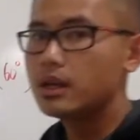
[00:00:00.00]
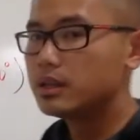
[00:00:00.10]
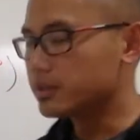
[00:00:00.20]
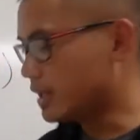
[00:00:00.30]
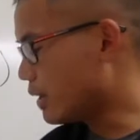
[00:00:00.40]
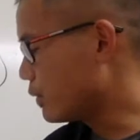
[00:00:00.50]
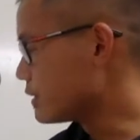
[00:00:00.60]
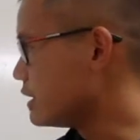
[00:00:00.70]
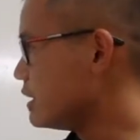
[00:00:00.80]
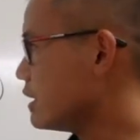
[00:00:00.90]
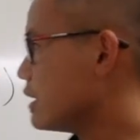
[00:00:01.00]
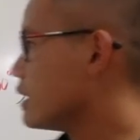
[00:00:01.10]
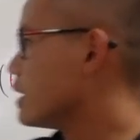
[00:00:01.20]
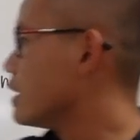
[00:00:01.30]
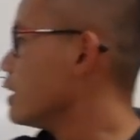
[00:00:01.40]
So now we'll see
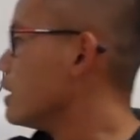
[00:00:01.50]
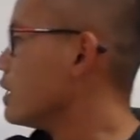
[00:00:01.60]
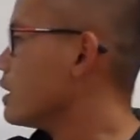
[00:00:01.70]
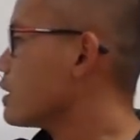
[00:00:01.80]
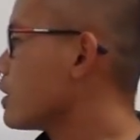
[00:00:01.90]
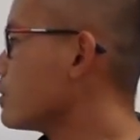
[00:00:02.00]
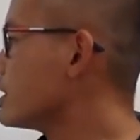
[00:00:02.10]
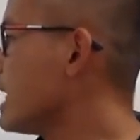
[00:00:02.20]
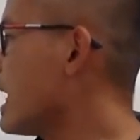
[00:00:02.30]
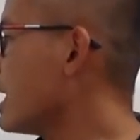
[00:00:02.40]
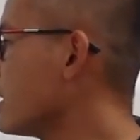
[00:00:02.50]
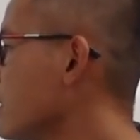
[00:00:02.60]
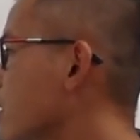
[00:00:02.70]
cosine